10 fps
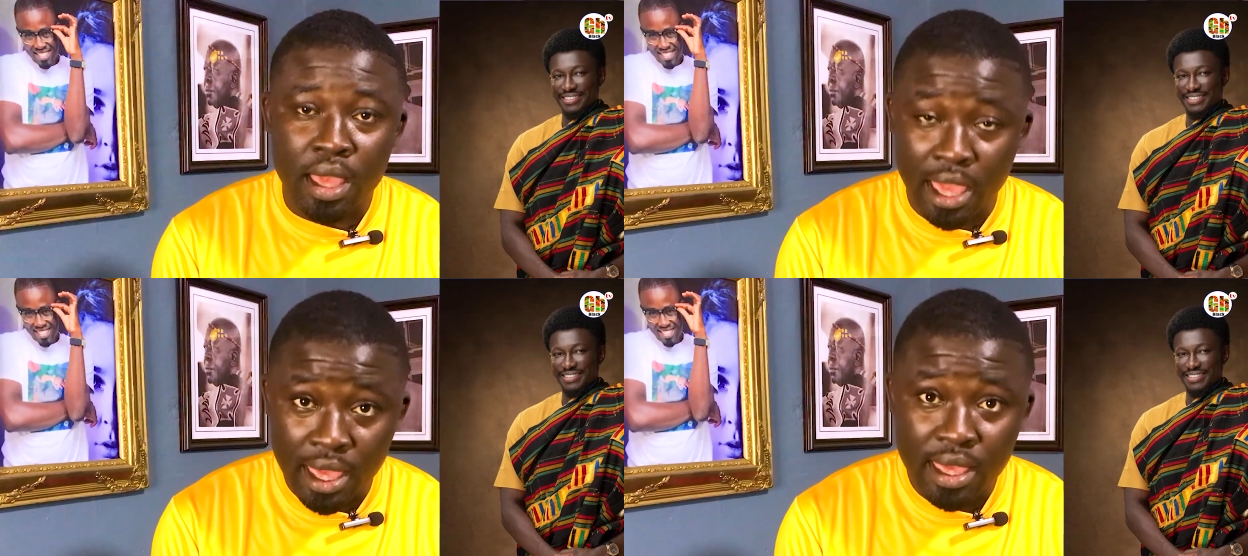
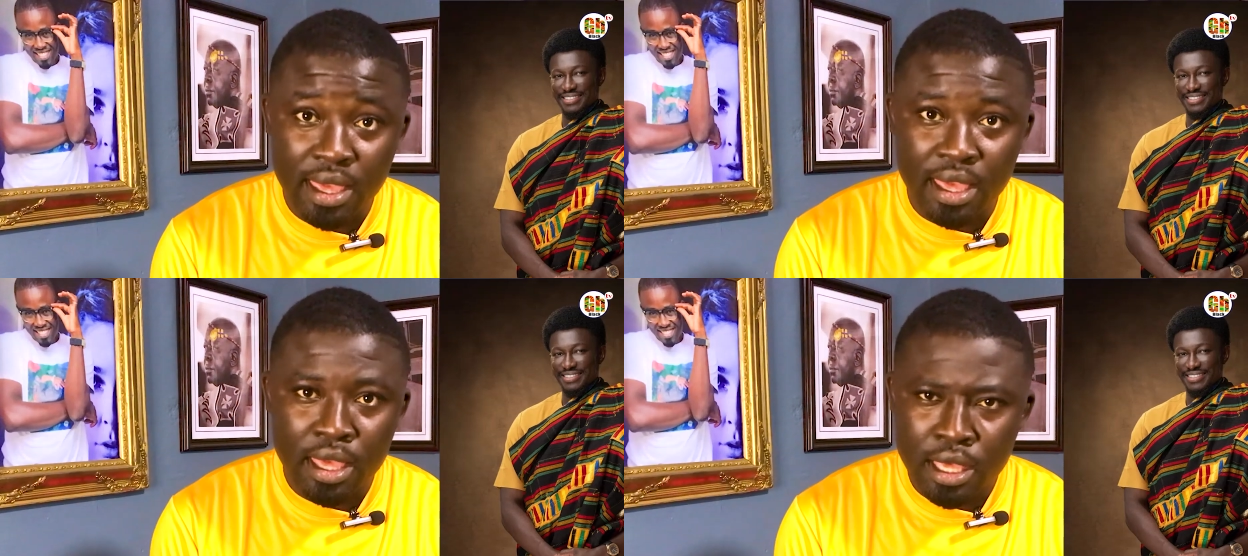Speaker 1: na. Eh?
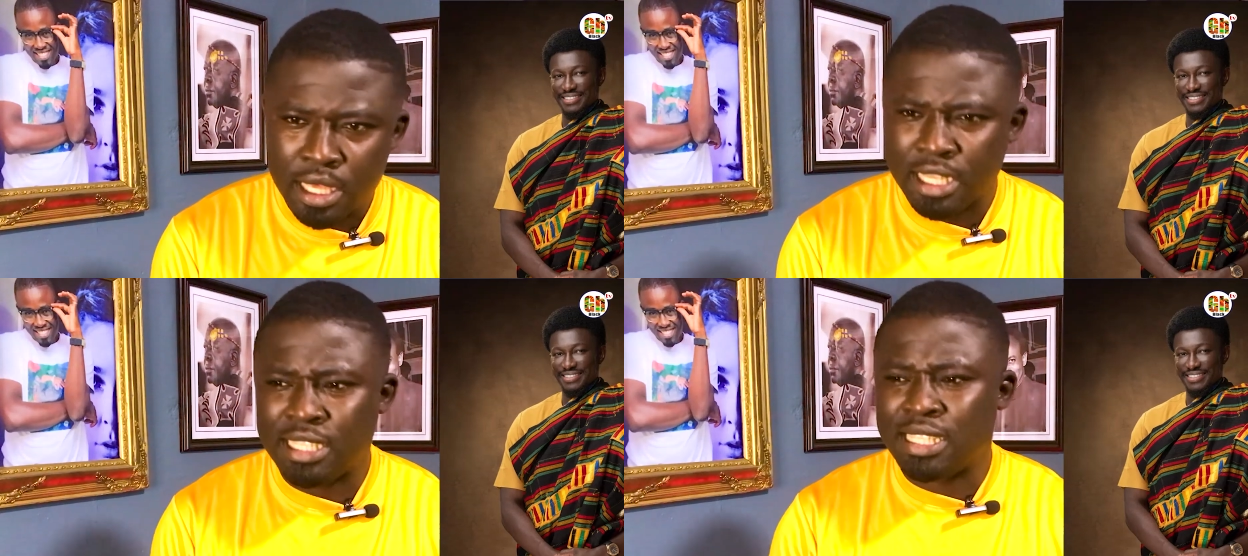
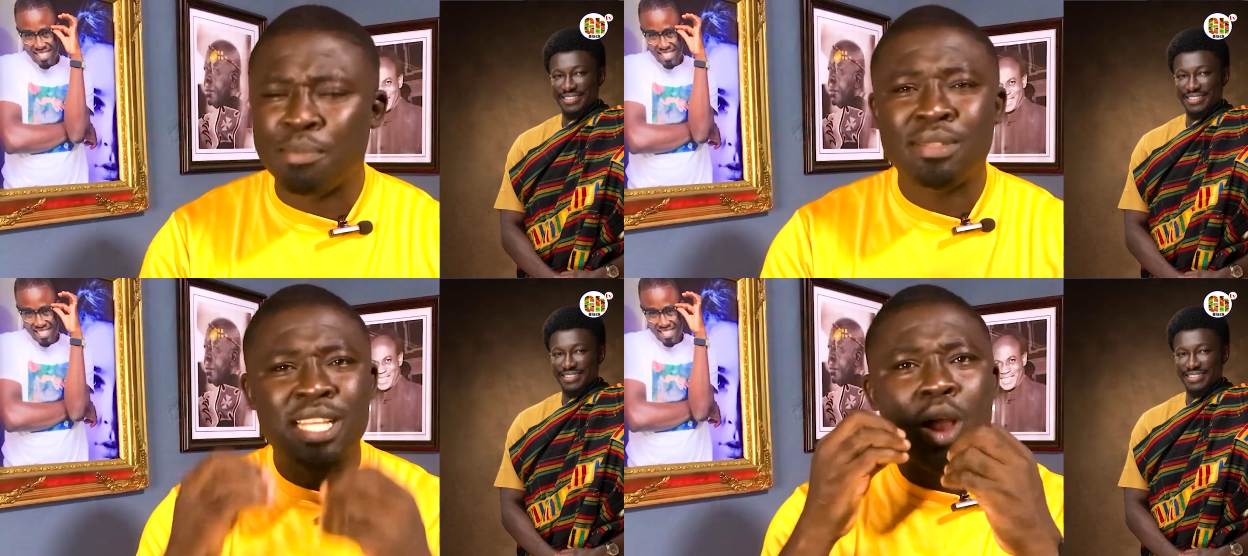In
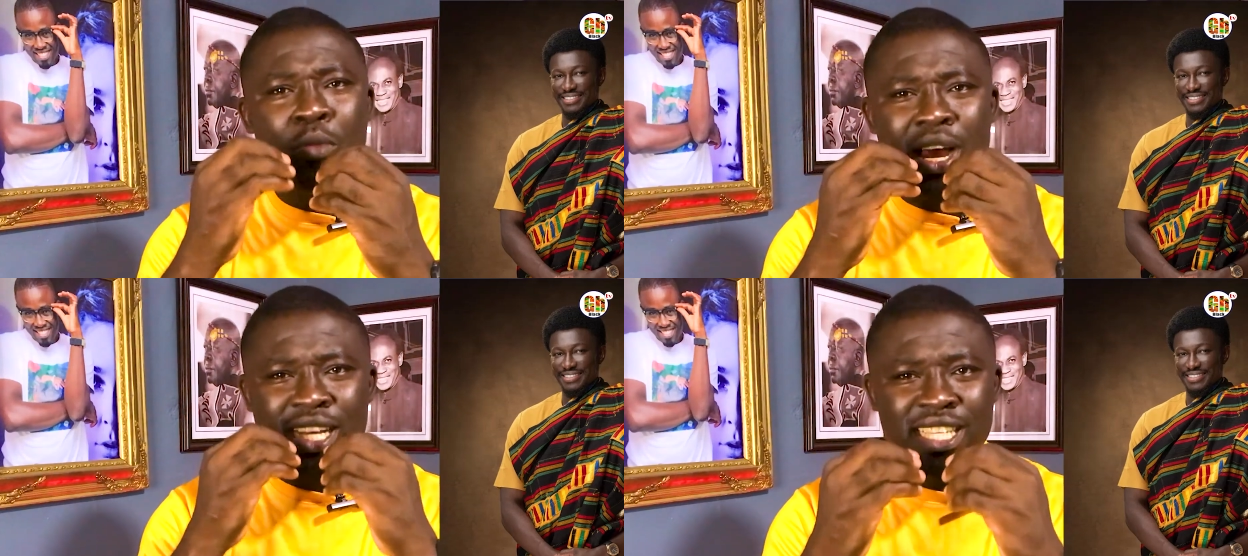some down
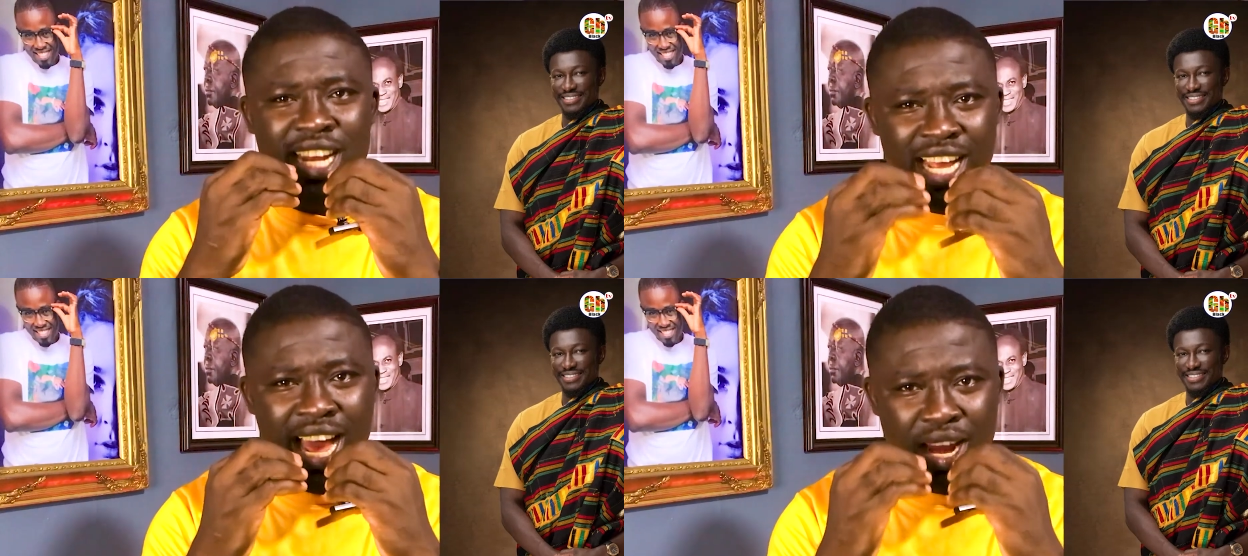mo catch
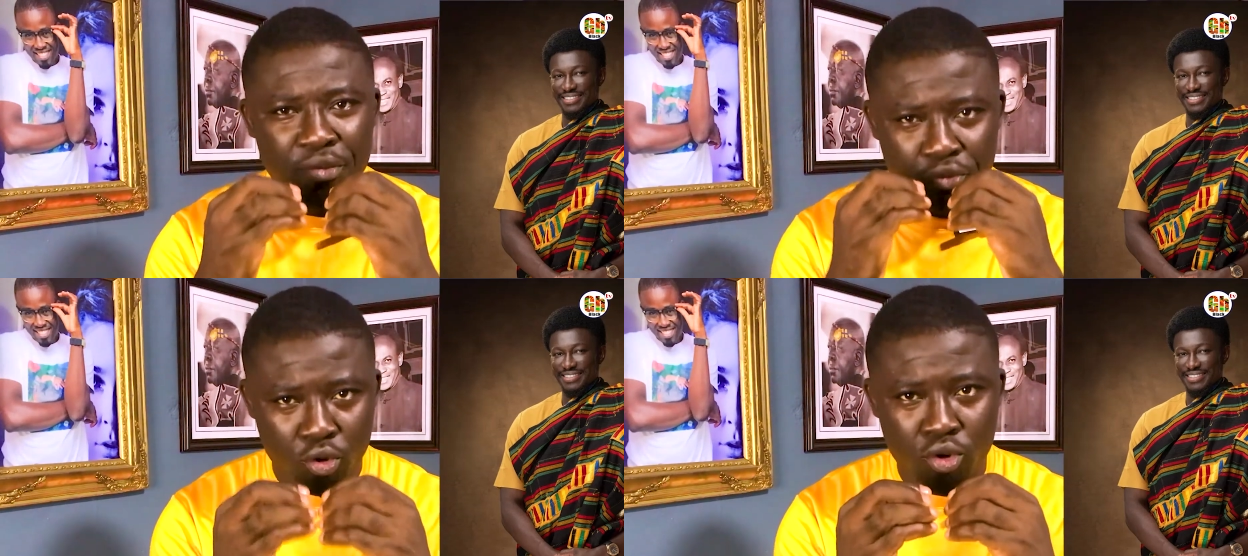Ghana
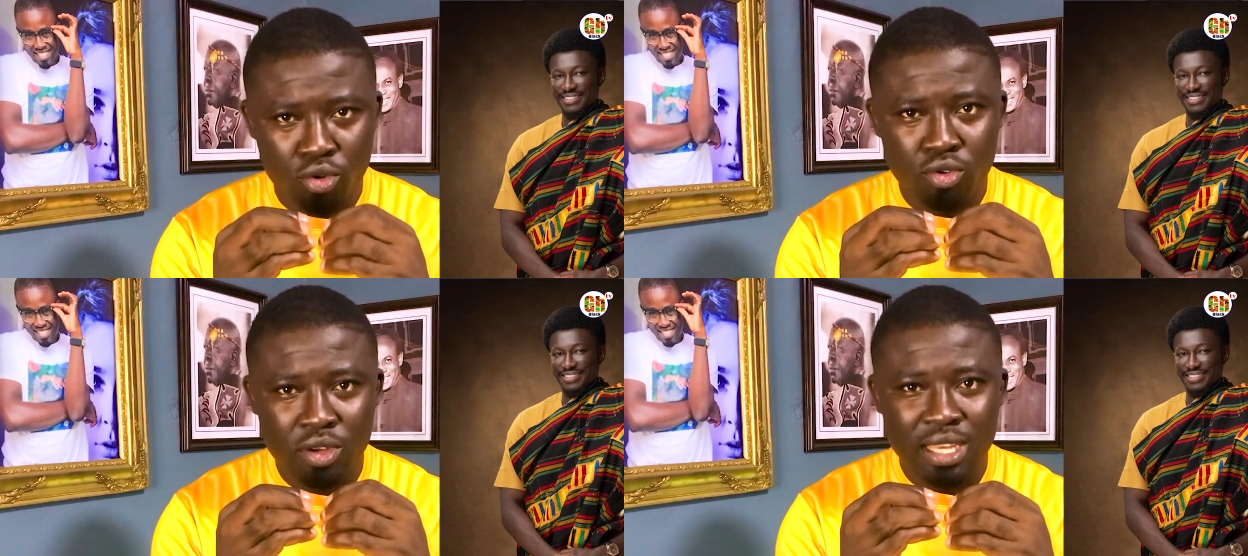for
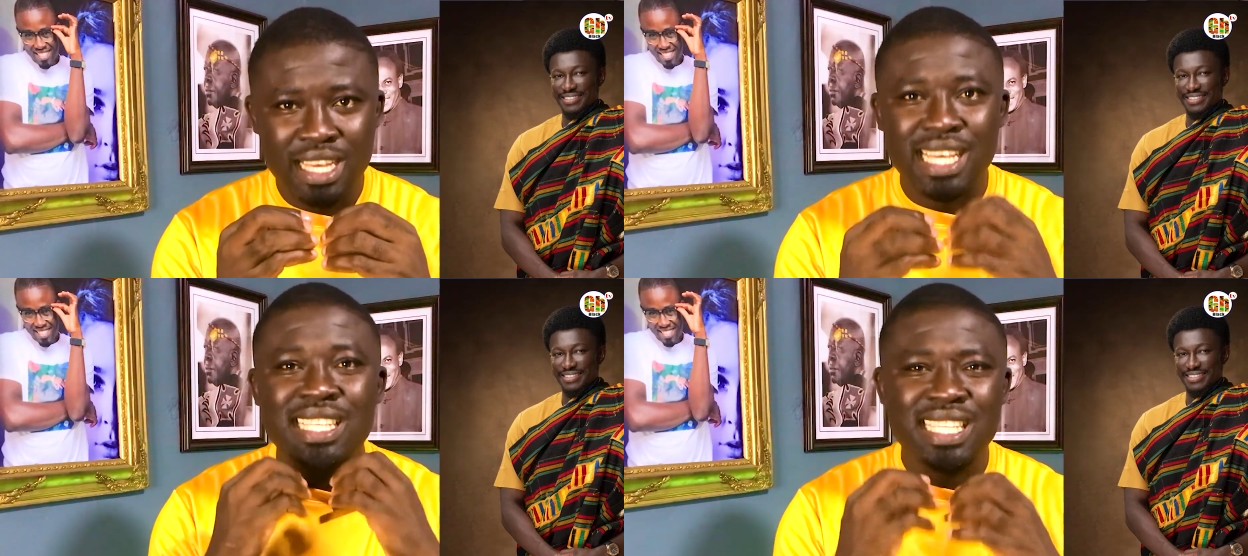
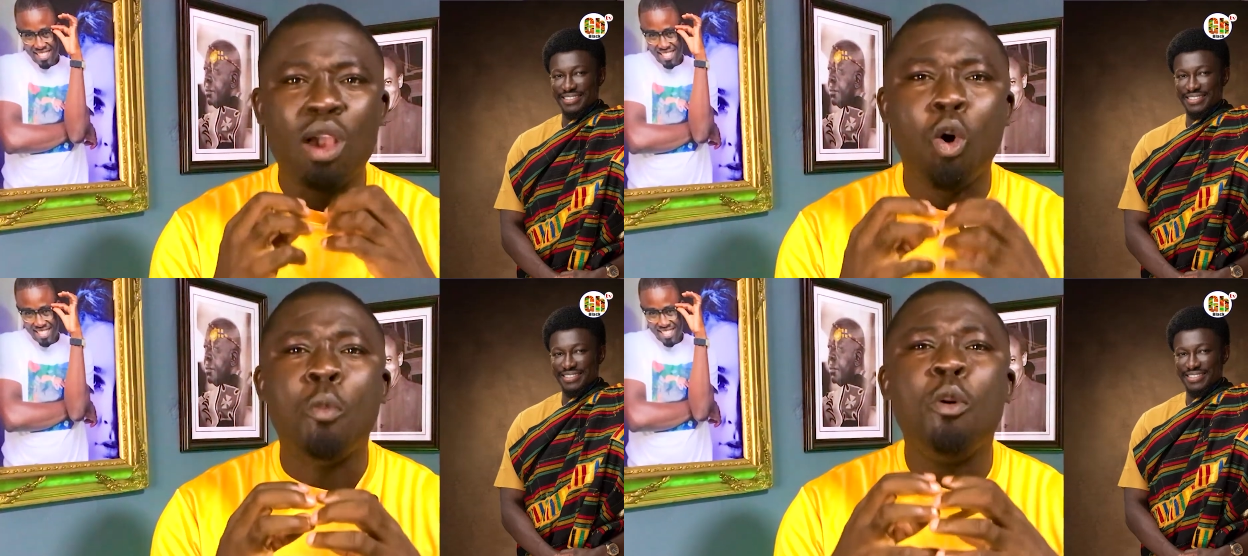say
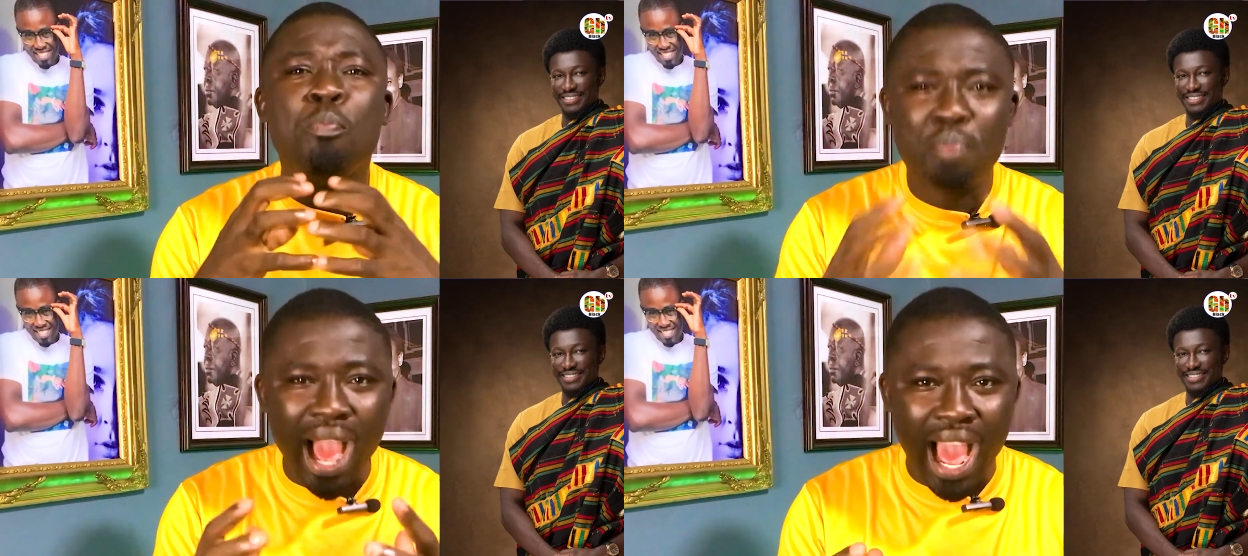omo
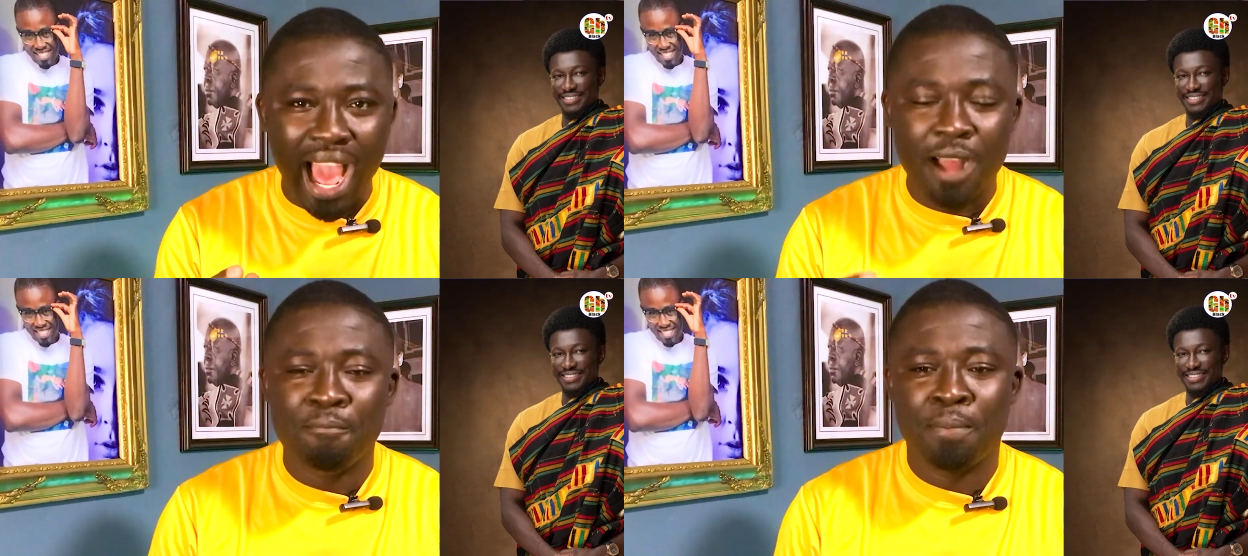ba,
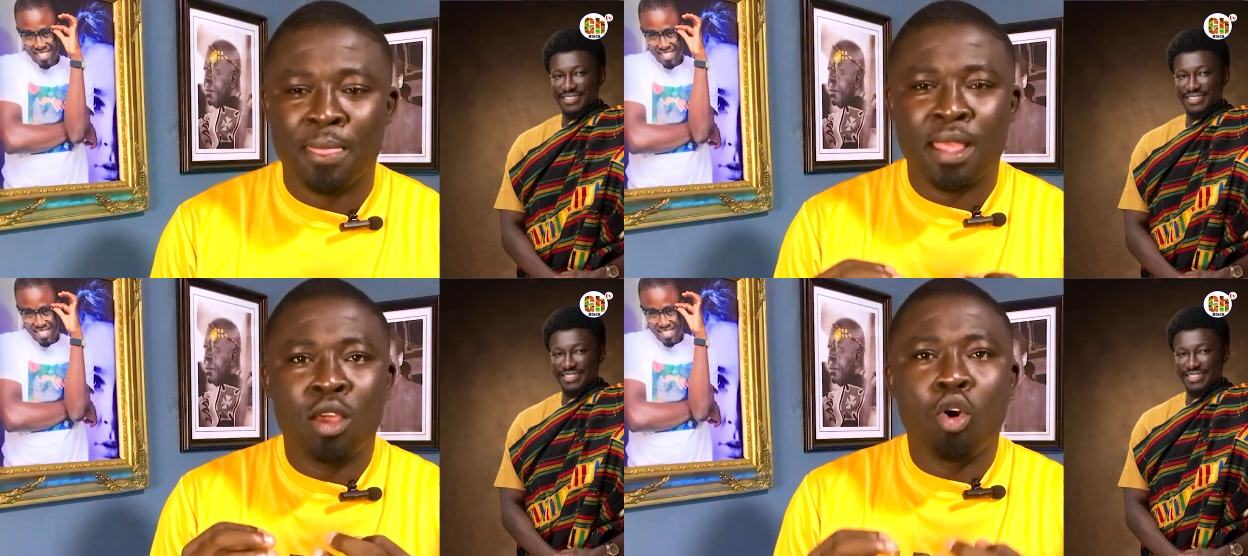
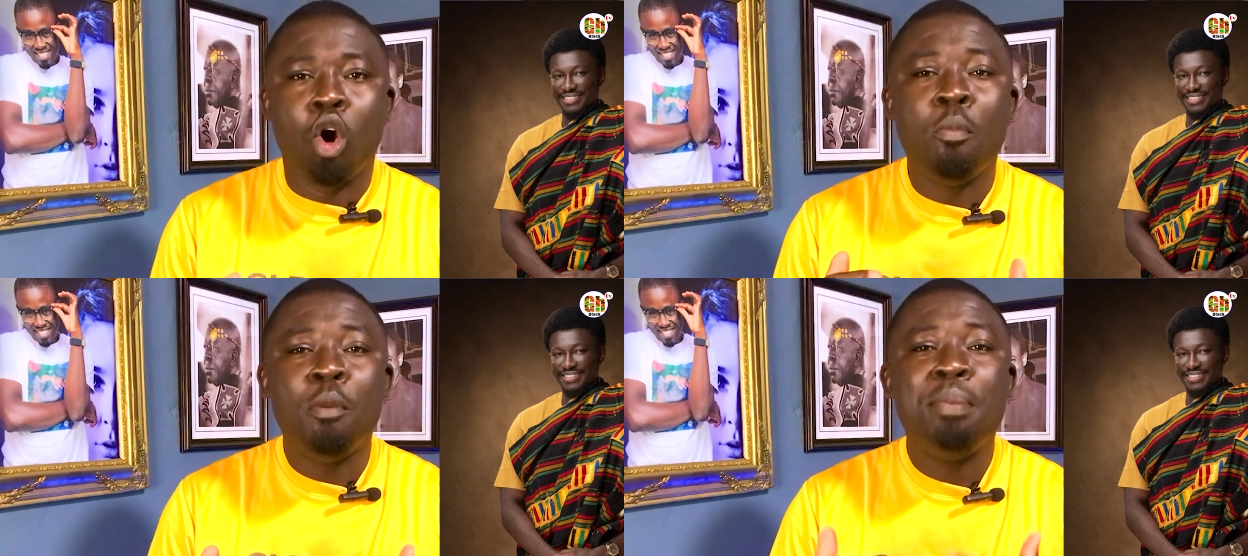
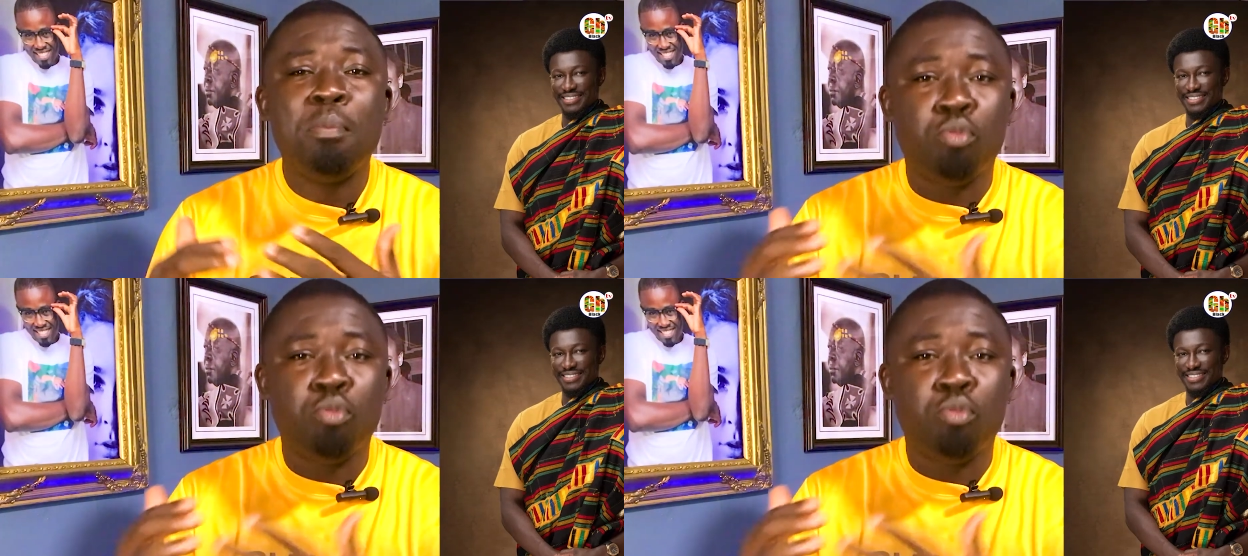omo ba